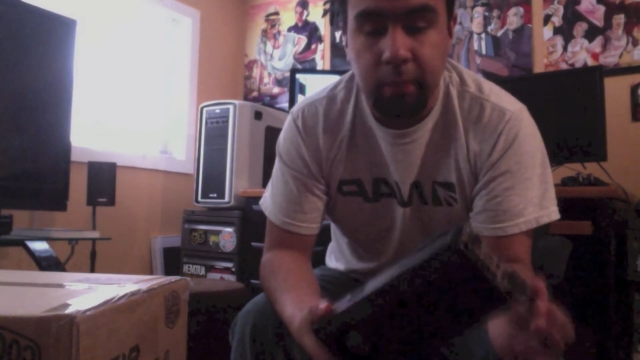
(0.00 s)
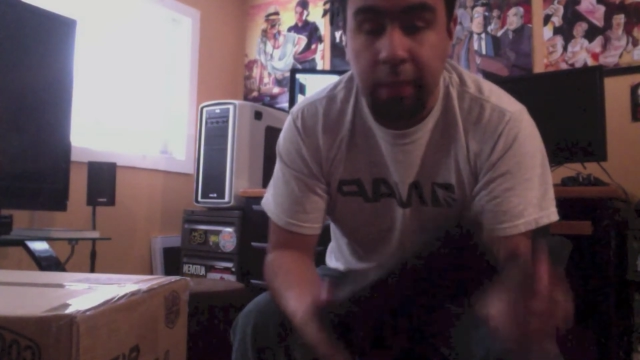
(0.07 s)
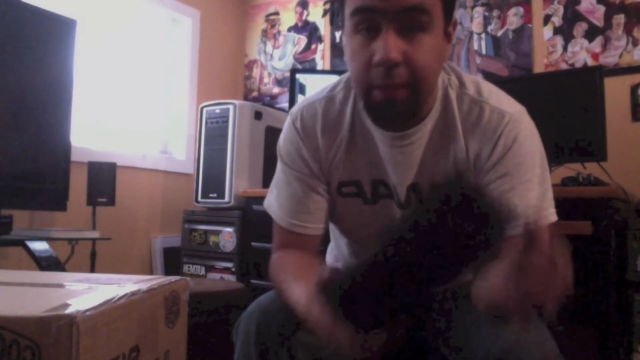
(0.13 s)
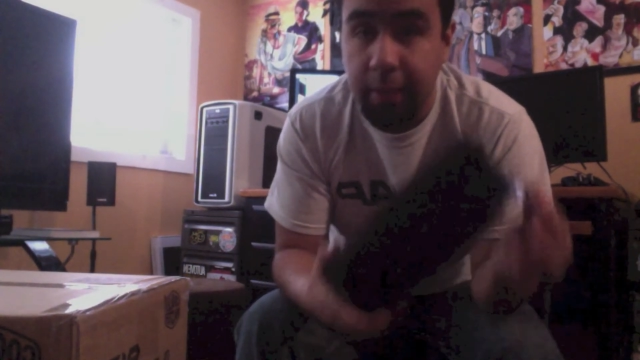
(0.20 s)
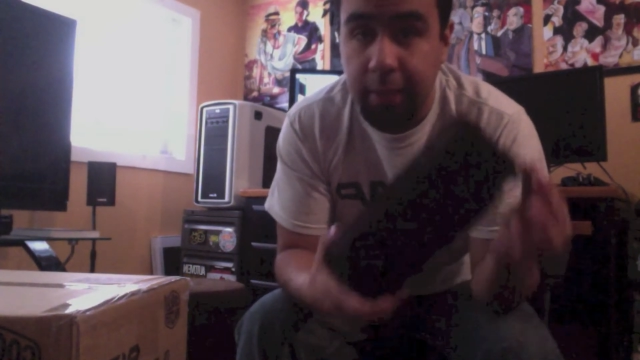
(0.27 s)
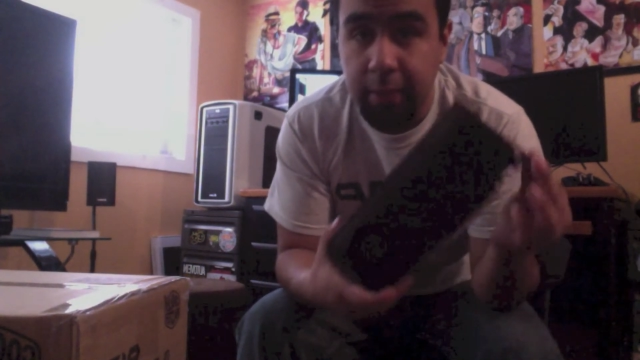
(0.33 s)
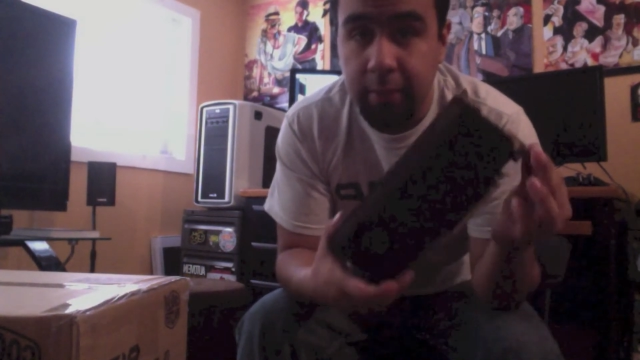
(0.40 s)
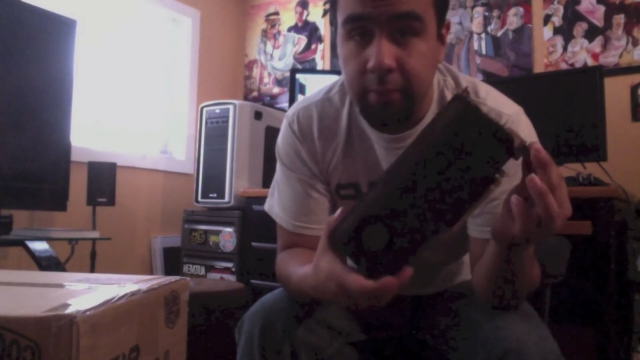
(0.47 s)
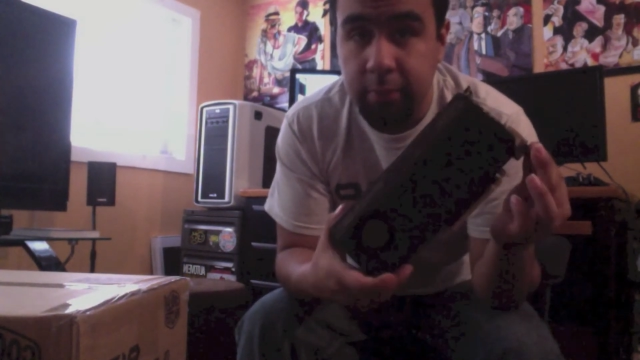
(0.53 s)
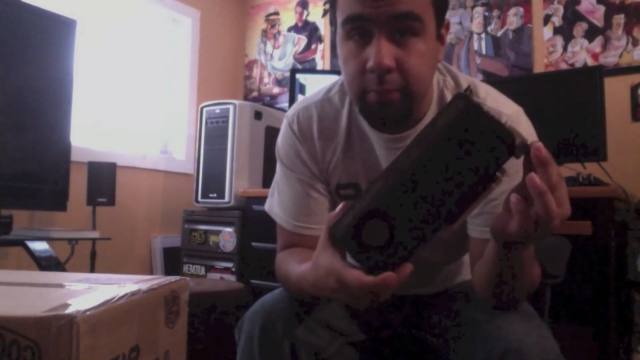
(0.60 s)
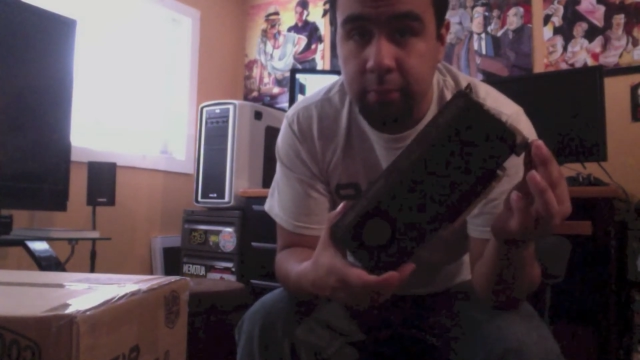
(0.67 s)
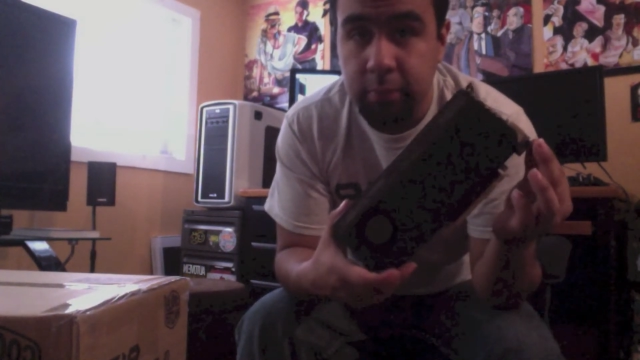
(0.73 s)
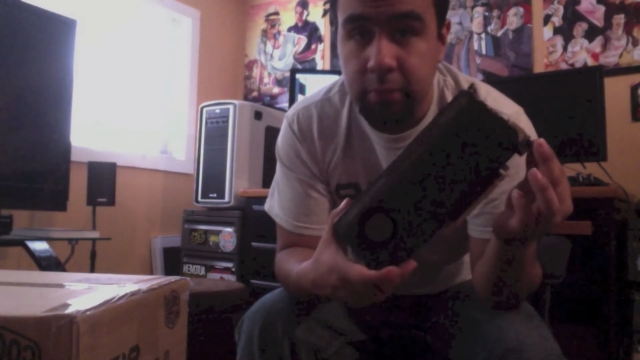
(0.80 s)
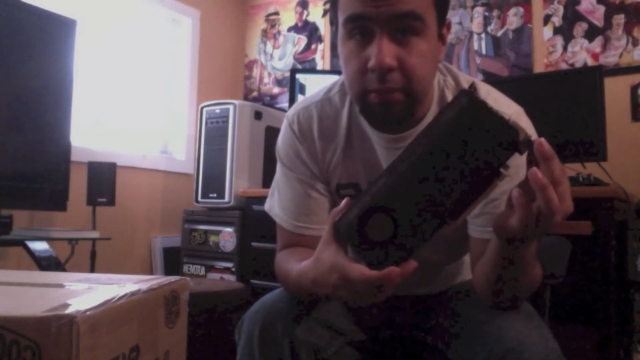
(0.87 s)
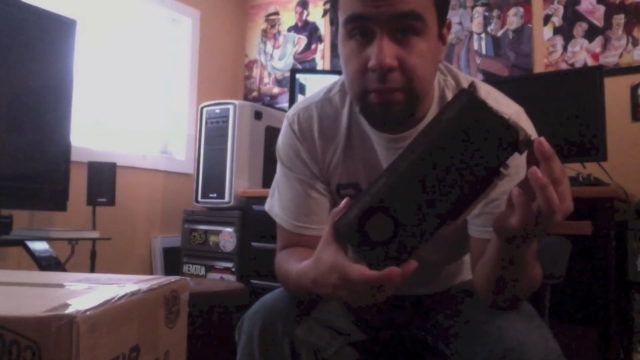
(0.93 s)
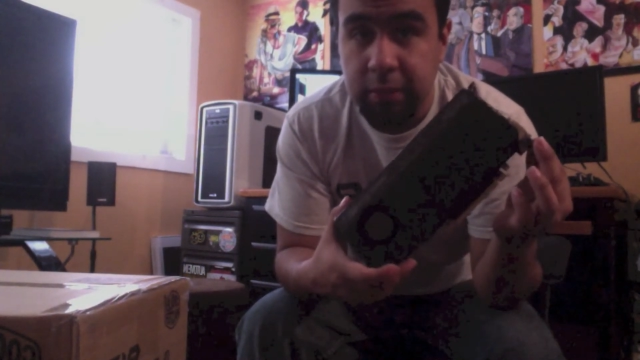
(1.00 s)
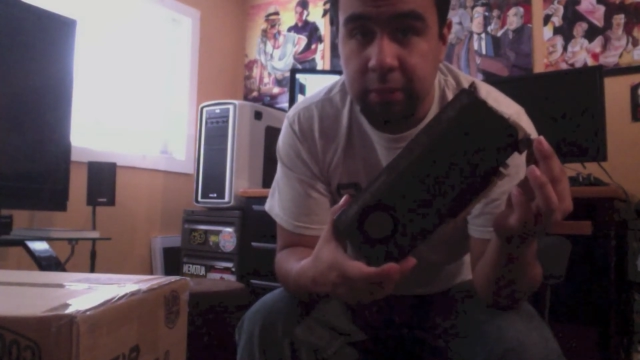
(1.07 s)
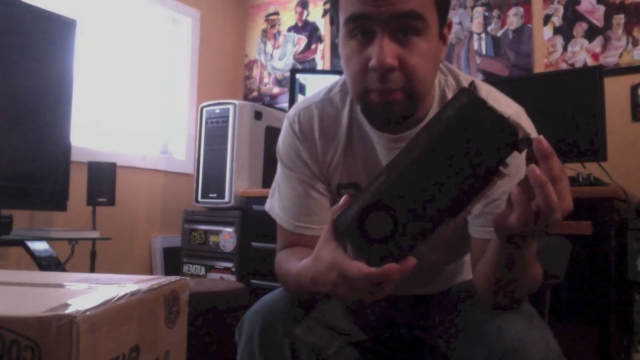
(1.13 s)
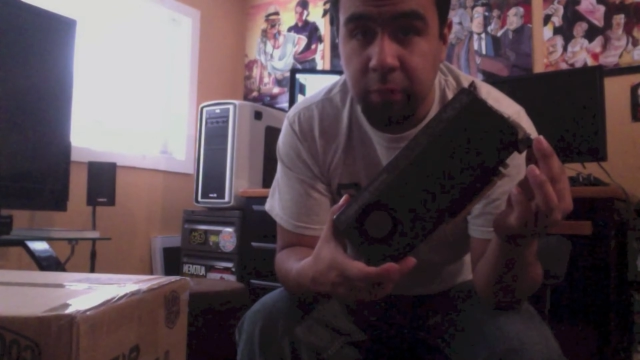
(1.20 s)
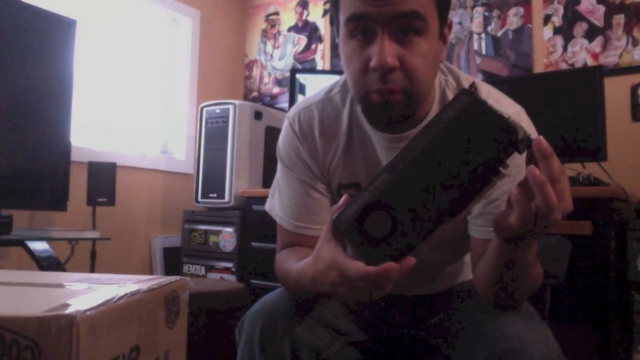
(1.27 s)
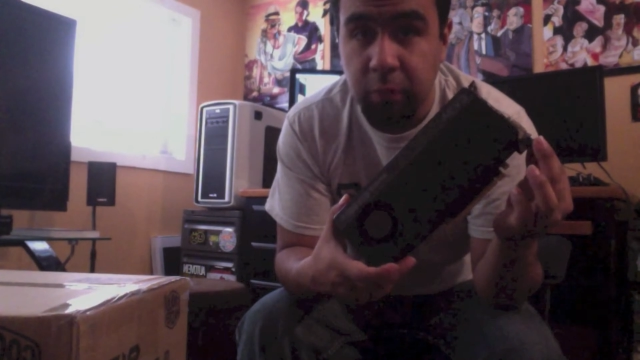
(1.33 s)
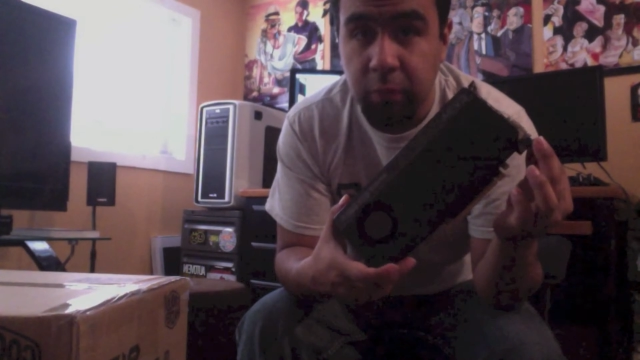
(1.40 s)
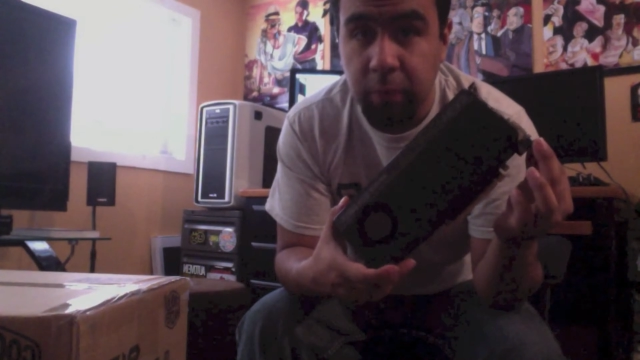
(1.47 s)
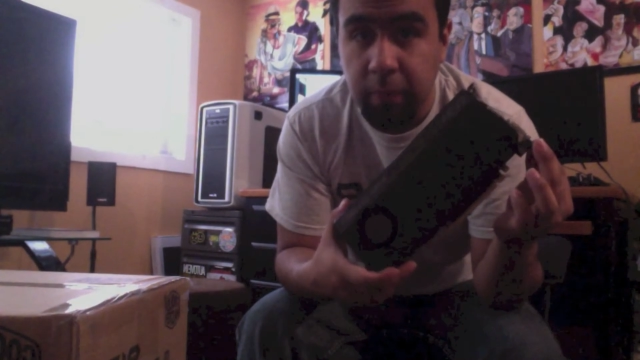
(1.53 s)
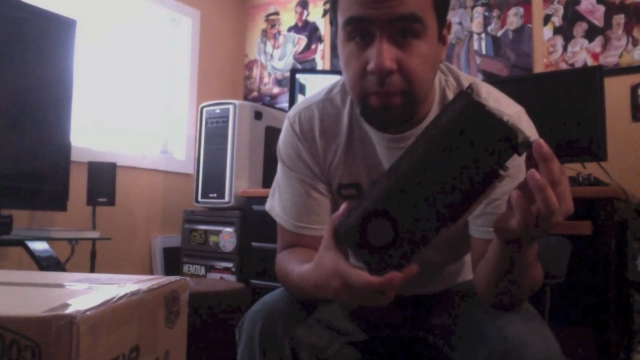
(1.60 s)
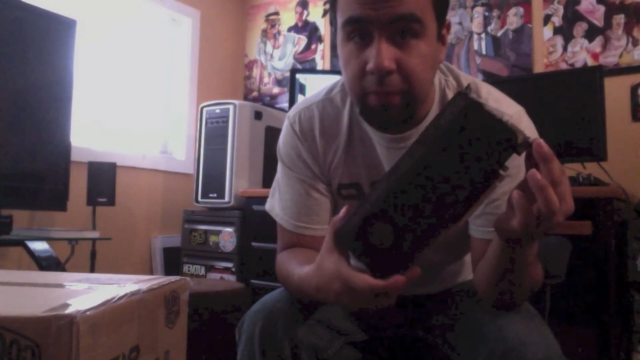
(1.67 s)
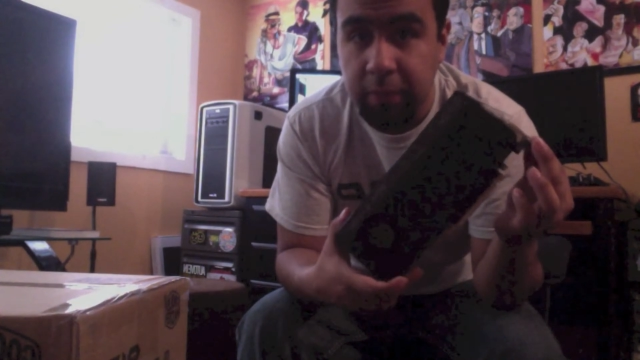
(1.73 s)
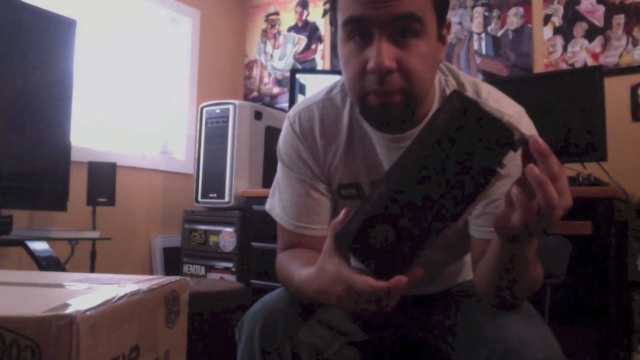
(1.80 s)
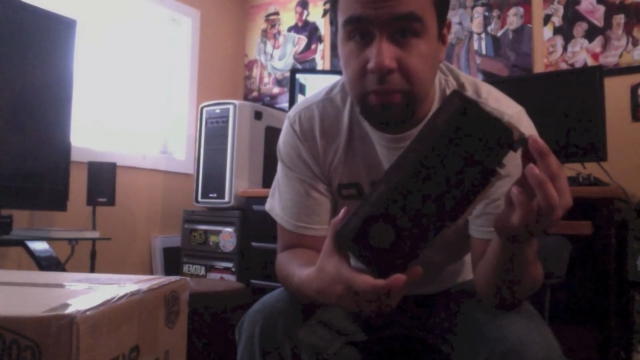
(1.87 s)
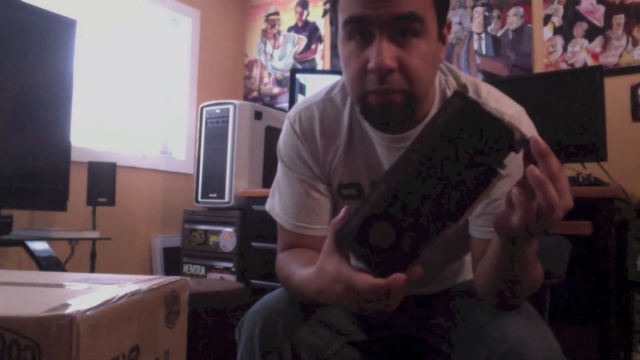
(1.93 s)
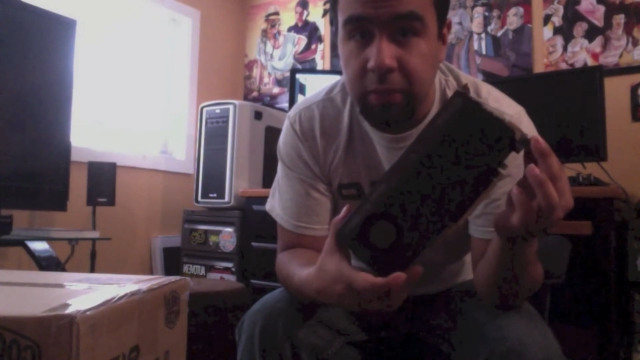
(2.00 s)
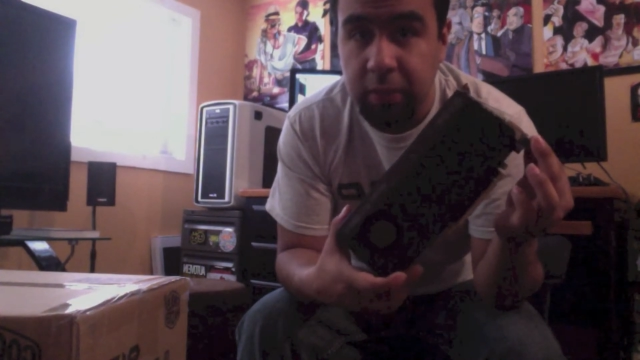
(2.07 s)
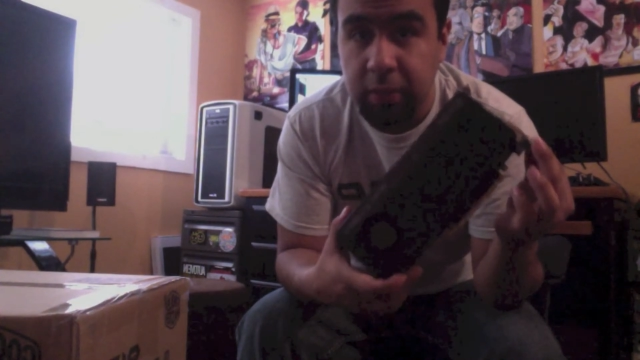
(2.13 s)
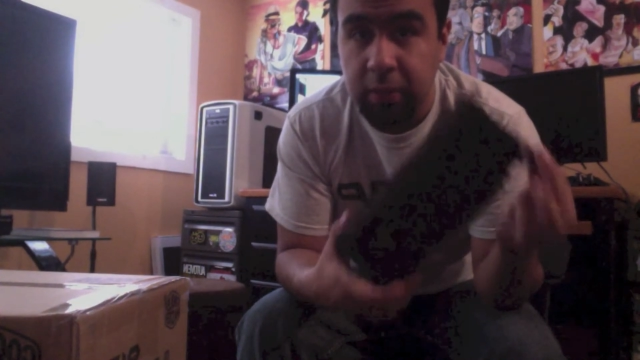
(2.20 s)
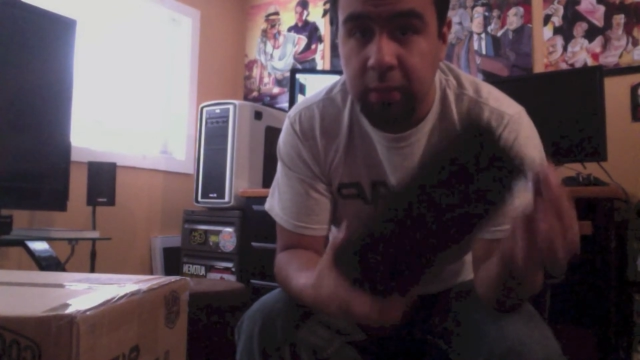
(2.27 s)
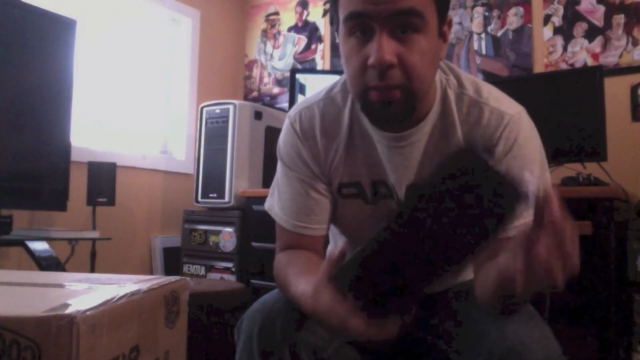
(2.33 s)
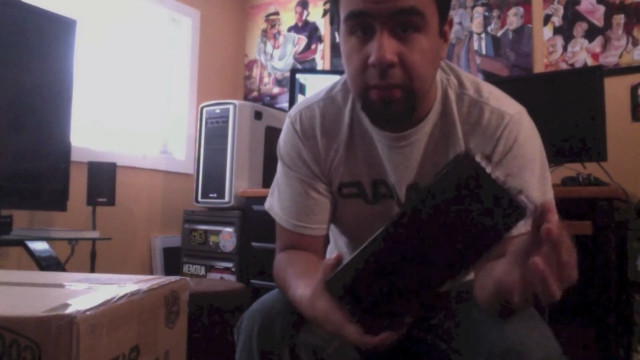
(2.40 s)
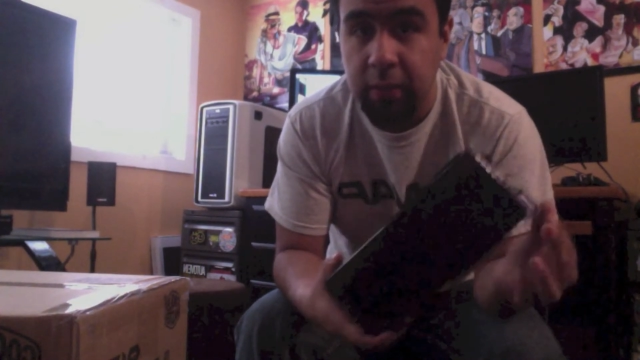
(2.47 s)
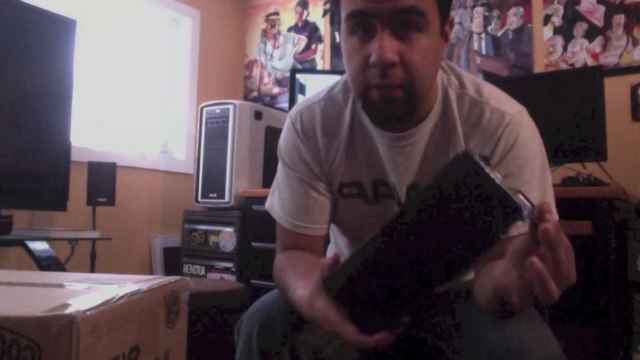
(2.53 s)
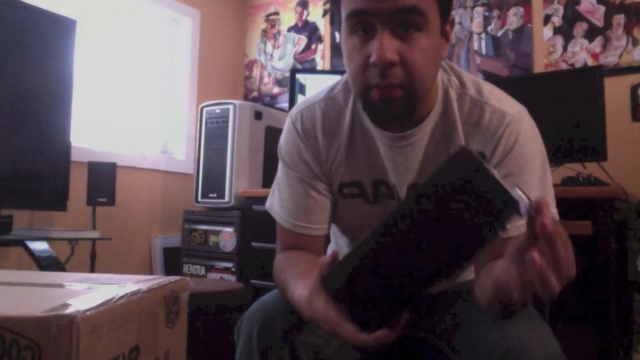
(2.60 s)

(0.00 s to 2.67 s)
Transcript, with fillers: and just before you buy this shit like